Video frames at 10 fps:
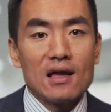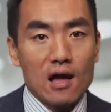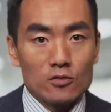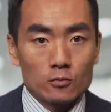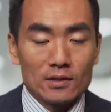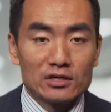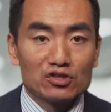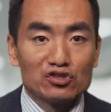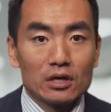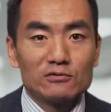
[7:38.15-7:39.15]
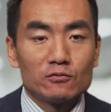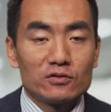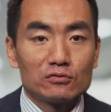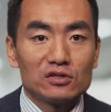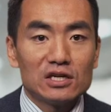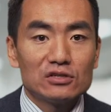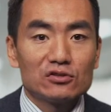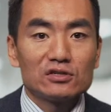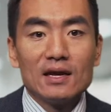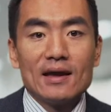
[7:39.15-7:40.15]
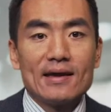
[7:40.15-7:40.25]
and the relationships with their teachers.